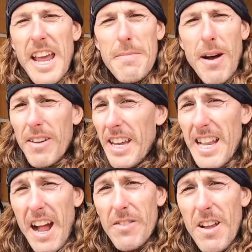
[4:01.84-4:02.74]
of the day about
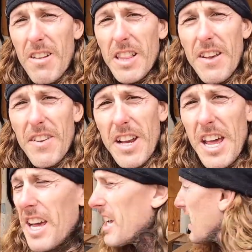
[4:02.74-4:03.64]
getting out there and living.
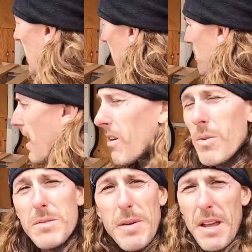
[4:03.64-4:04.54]
It ain't about
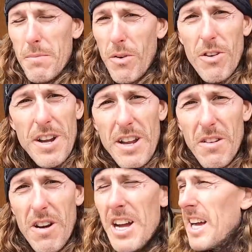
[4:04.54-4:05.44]
always being pretty
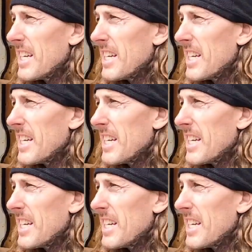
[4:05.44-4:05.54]
or